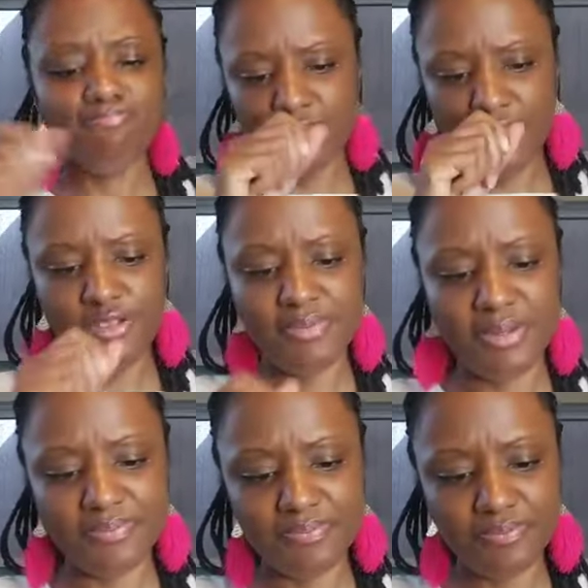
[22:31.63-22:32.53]
Excuse
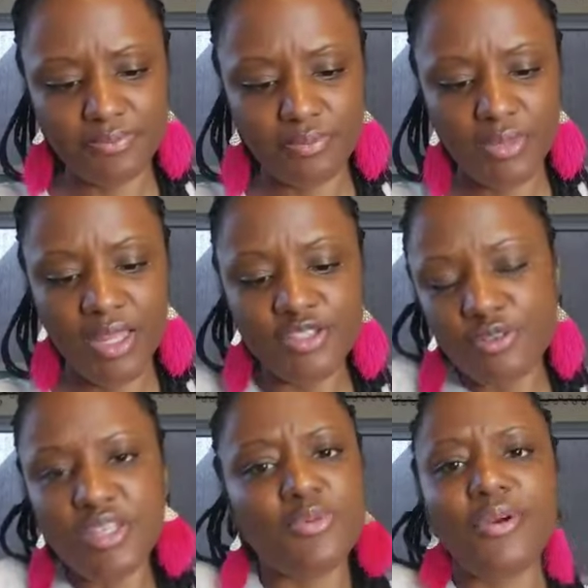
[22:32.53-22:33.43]
me,
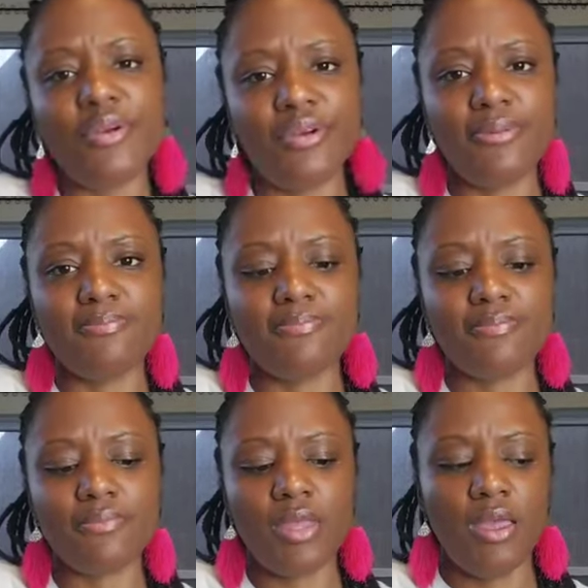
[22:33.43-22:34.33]
into His Word.
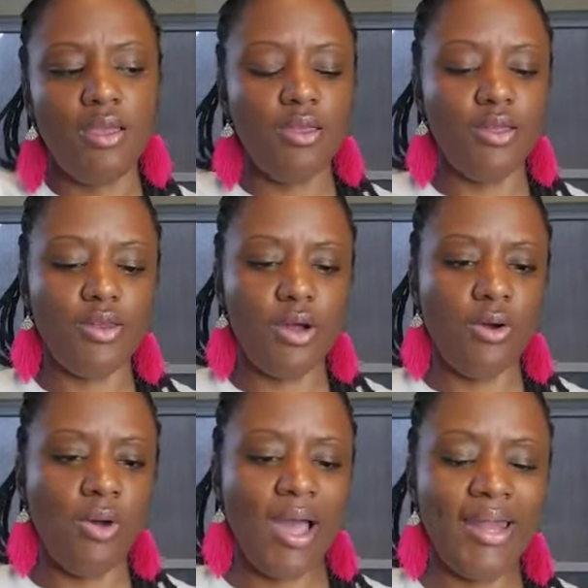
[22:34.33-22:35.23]
You
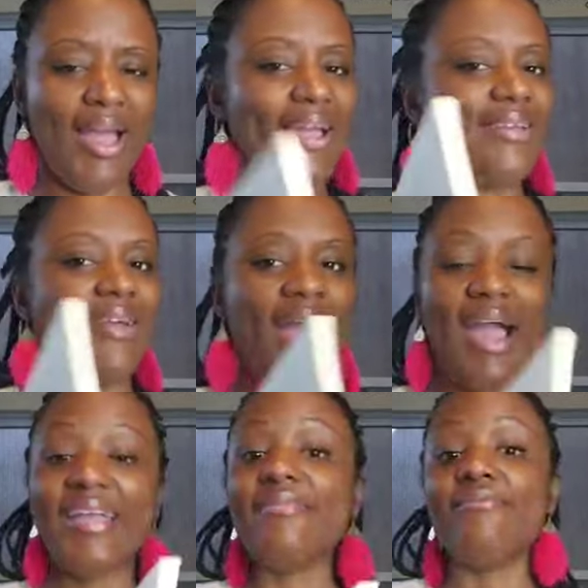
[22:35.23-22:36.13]
know, and I,
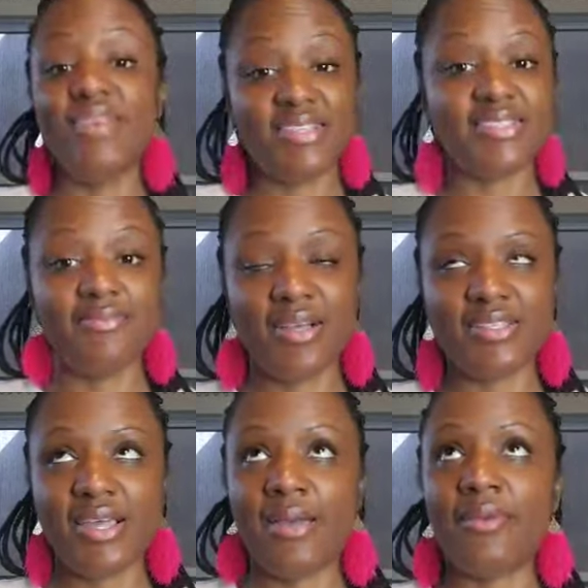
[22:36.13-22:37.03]
I invested my
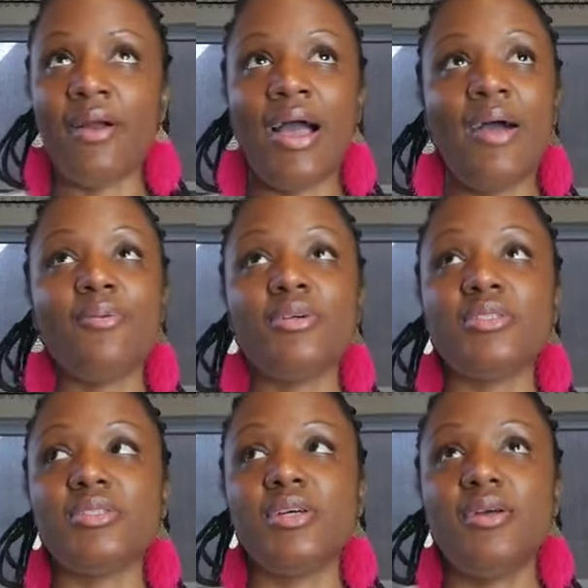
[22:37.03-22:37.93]
time. Yeah, I
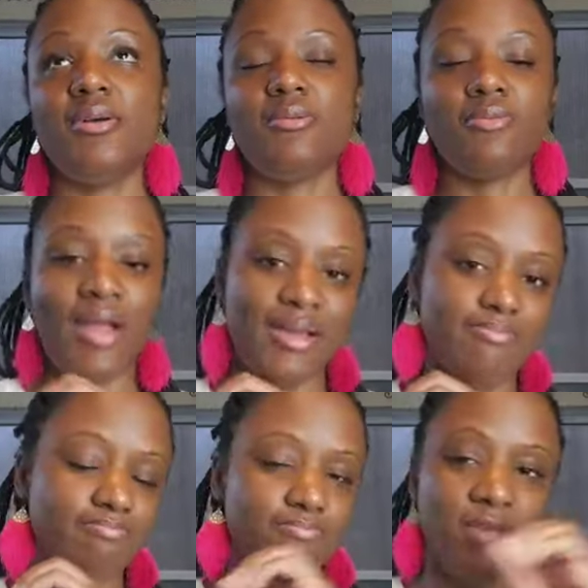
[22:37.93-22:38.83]
would,
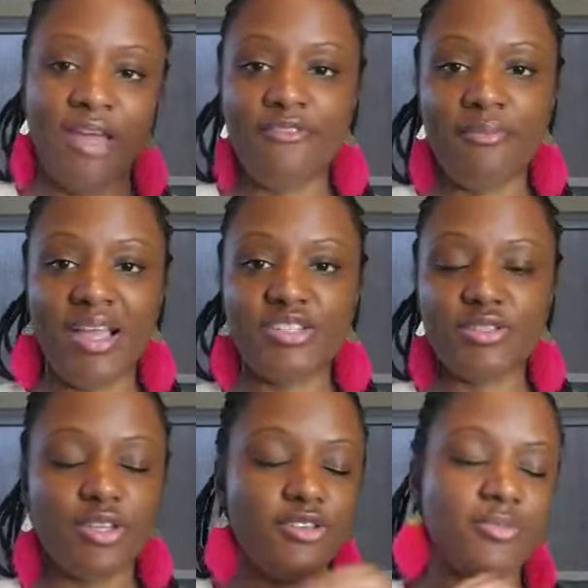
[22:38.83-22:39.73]
right information,
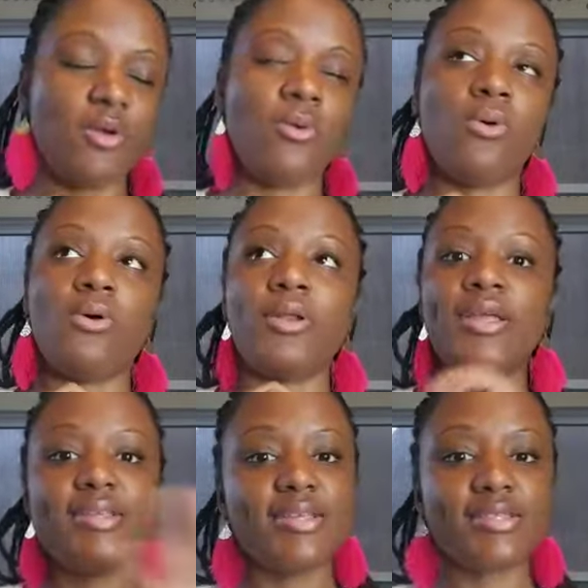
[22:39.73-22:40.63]
excuse me, on
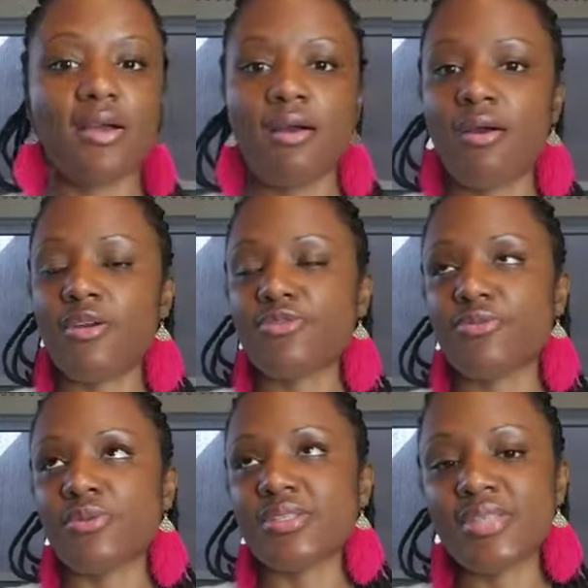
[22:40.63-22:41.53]
index cards,
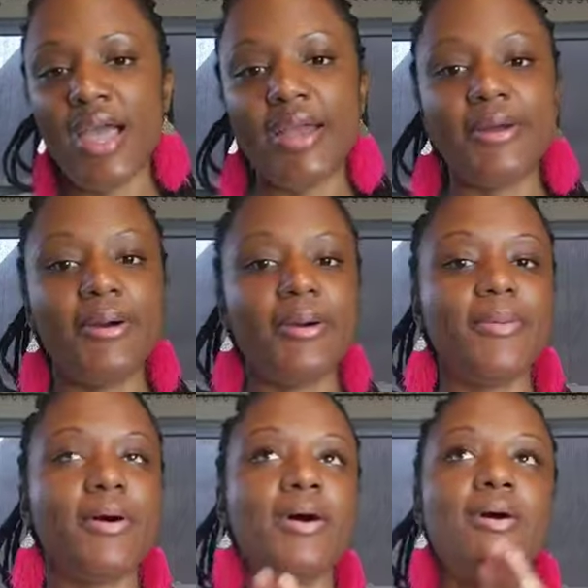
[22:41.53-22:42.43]
recite
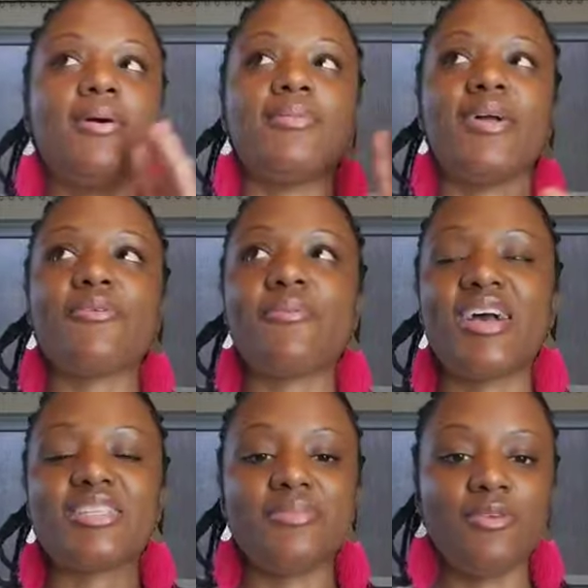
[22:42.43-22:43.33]
them. Um, that
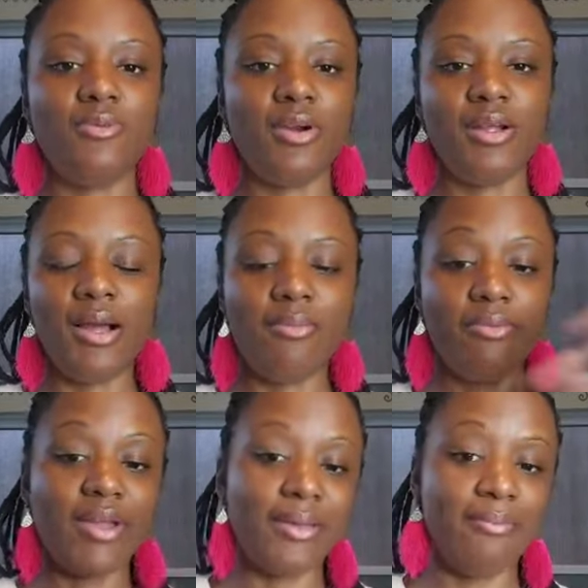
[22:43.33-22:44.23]
reminds me of what I'm
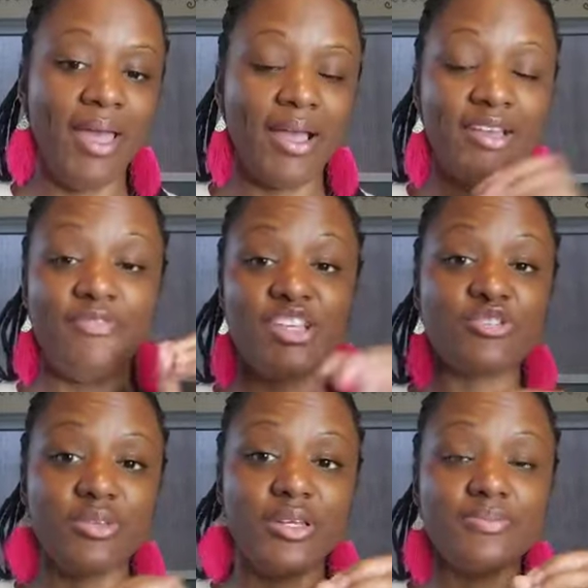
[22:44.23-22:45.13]
bringing back
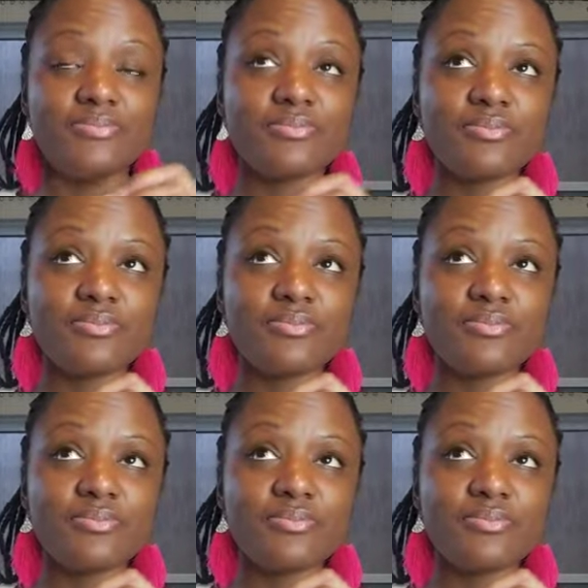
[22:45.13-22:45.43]
eventually